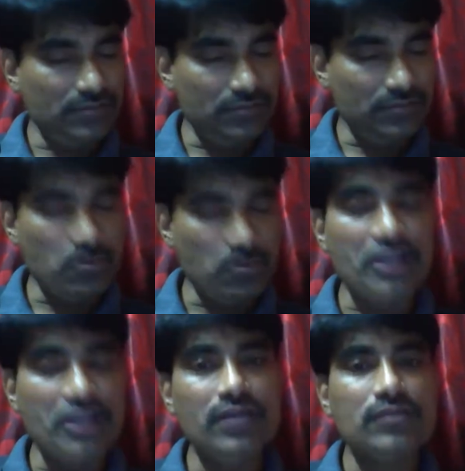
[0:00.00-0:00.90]

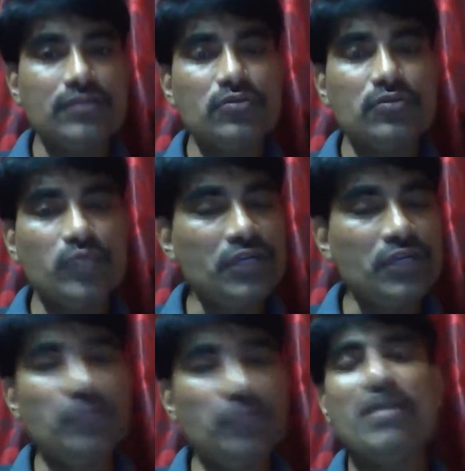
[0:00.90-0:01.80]
body
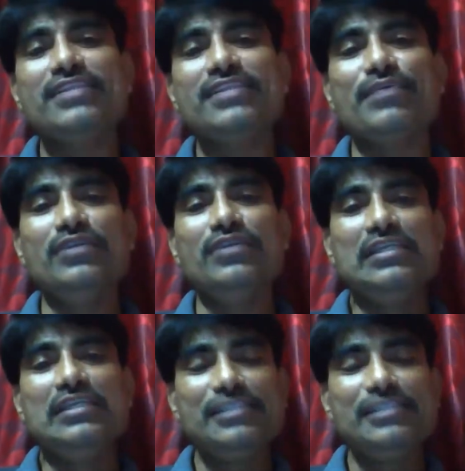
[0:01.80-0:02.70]
24/7.
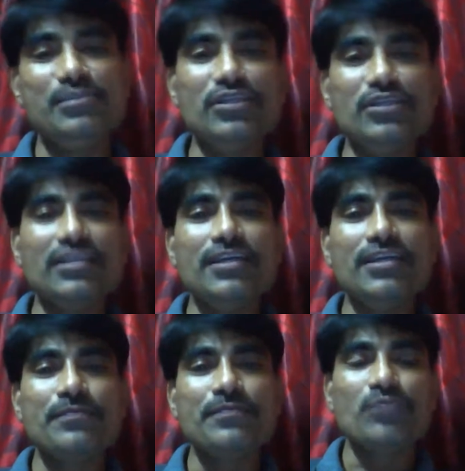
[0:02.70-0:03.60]

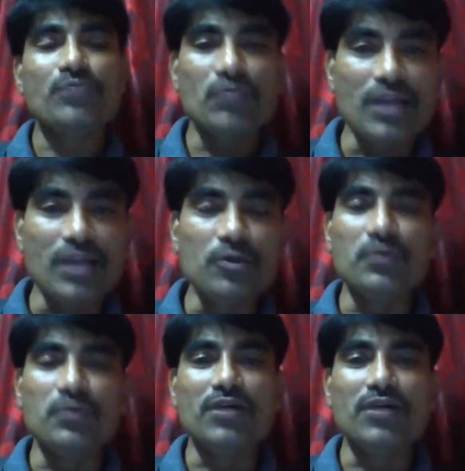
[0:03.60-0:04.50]
Similarly, without
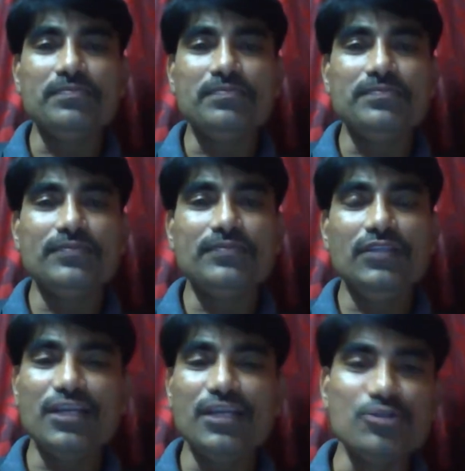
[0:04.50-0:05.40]
verb
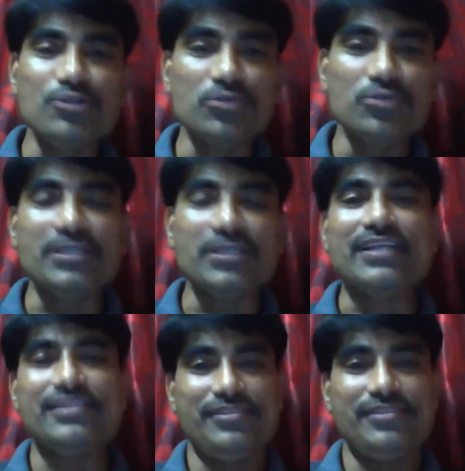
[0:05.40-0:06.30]
there is no
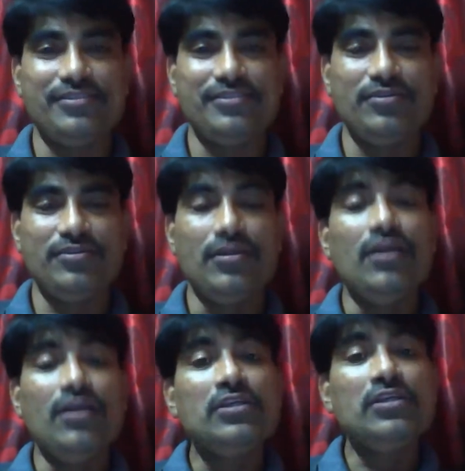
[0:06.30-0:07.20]
sentence.
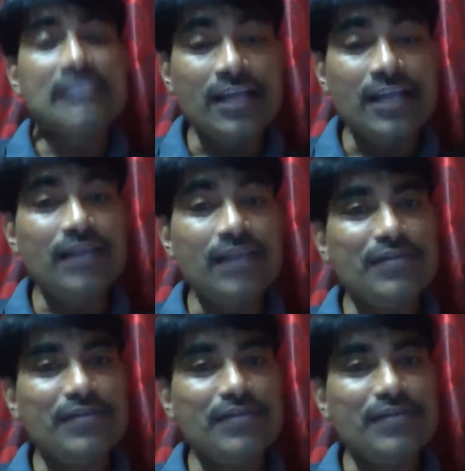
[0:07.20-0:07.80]
Single